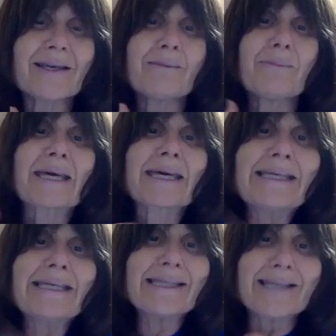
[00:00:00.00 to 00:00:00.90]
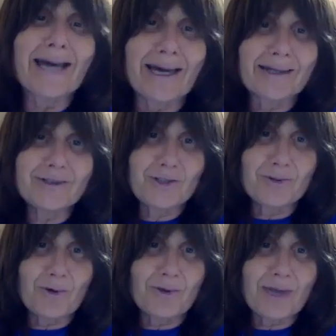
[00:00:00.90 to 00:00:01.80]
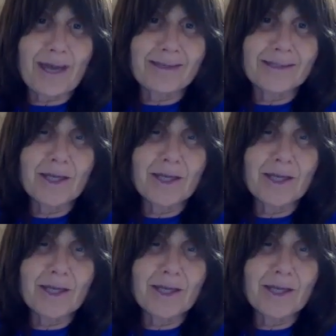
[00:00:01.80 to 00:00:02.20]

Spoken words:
Mechila. Do you know that?